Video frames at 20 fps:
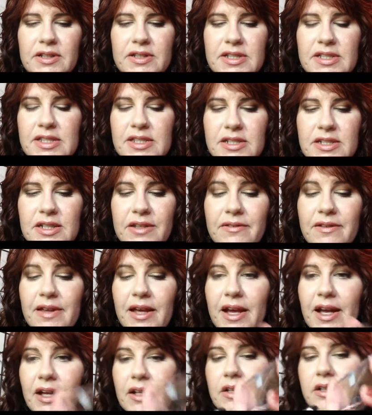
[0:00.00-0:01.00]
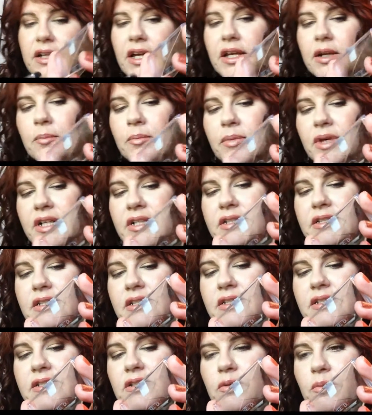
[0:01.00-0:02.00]
stick that, kind of mix
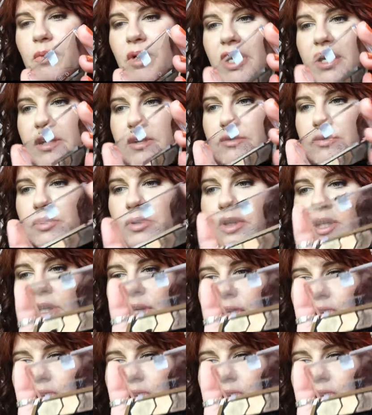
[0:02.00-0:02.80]
these two back and forth.